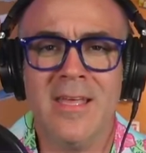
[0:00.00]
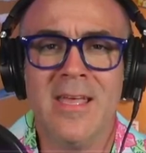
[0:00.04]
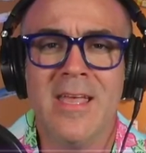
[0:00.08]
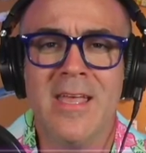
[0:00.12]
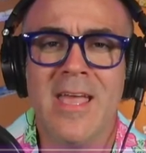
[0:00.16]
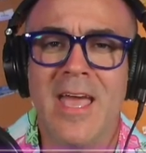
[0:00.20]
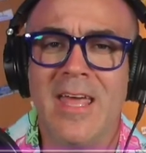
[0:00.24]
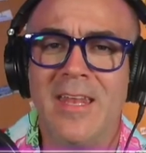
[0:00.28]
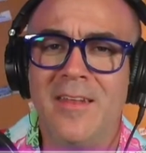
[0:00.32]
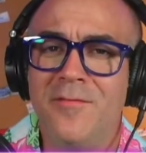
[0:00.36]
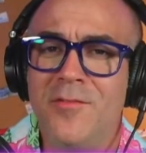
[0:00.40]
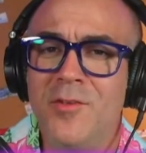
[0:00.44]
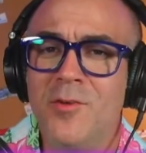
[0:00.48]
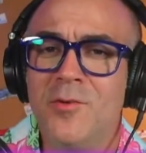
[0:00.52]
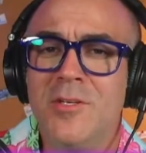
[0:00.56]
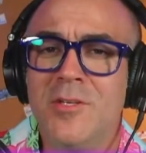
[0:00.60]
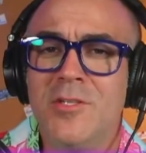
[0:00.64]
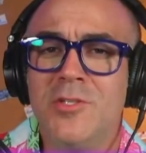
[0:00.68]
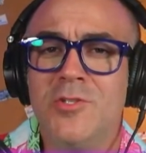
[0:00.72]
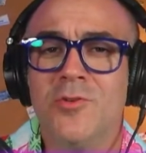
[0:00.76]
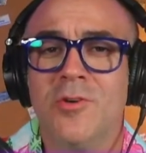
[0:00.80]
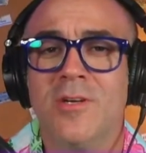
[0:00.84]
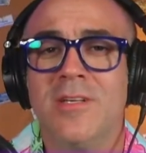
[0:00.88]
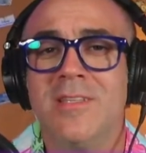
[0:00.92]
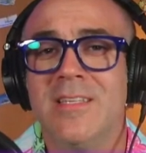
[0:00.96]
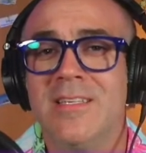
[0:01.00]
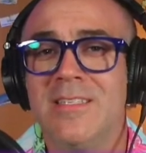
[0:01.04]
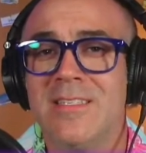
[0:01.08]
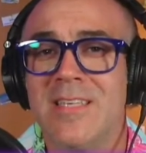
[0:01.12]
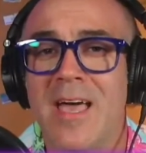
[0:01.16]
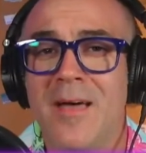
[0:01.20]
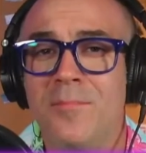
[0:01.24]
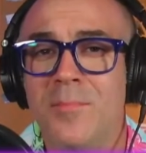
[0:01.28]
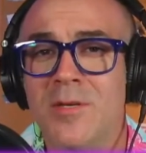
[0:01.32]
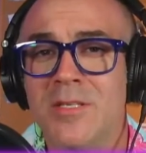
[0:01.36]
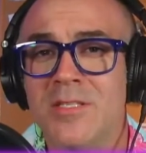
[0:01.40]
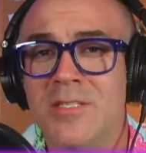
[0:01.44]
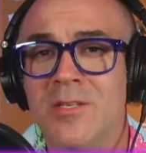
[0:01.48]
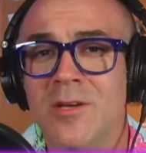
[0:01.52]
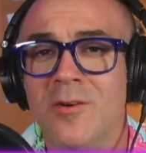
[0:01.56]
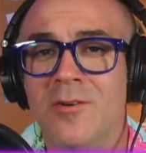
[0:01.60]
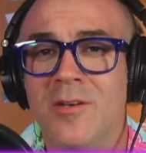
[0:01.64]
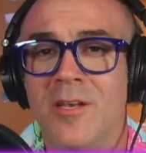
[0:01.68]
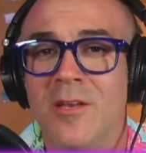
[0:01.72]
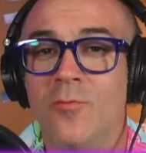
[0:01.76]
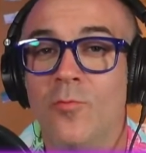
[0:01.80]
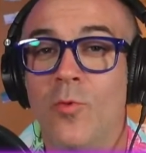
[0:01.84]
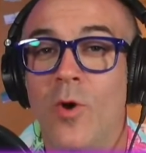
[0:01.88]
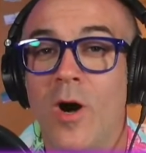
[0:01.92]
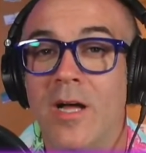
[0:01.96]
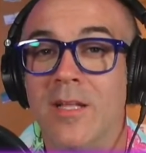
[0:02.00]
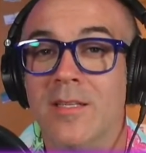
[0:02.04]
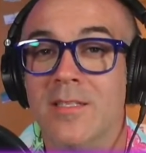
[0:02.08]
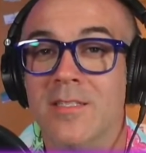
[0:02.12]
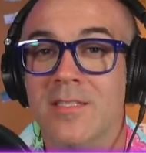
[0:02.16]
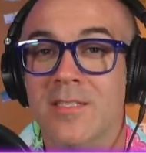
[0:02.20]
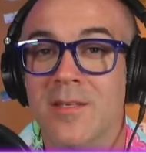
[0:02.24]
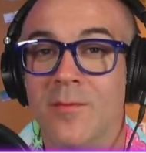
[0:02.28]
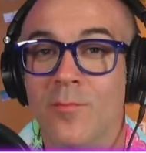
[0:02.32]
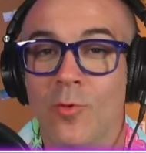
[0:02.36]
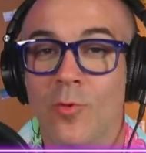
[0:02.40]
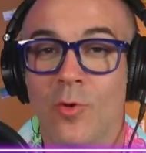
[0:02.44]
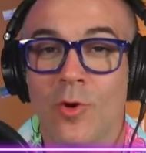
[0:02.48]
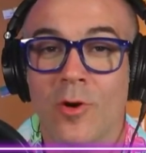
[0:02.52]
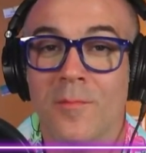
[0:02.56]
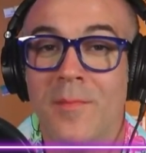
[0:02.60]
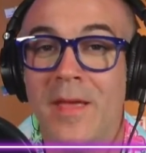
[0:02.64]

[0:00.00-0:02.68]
And if you enjoyed this episode and want some more,